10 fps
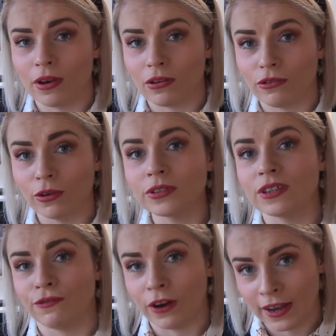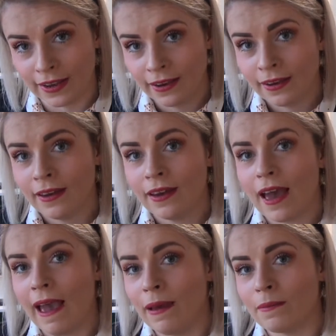cruelty free.
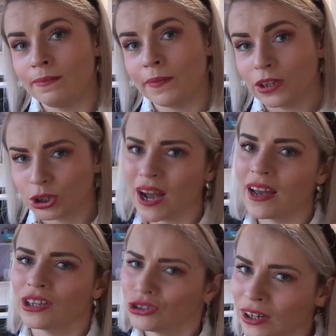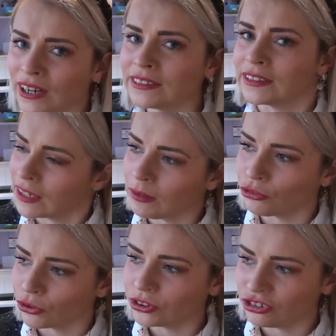I try to keep
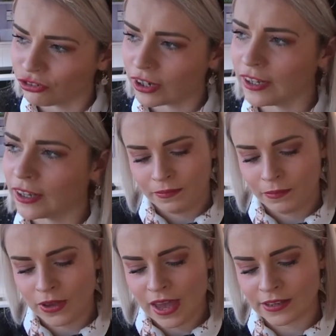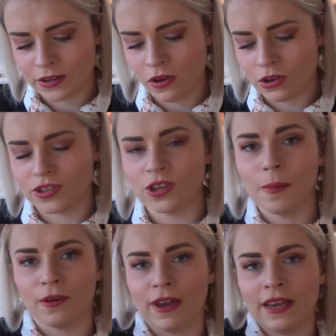cruelty free. But yeah, so I've got
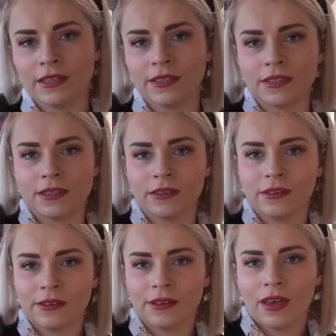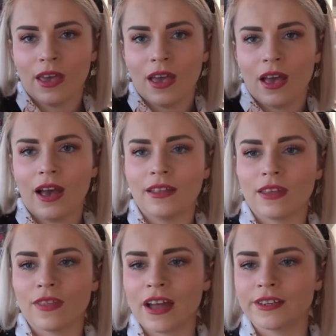Super Greens. And
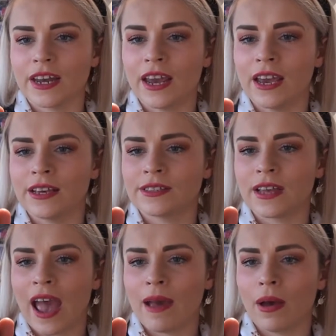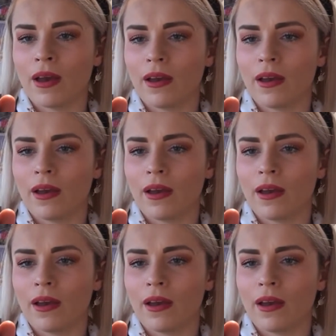that is a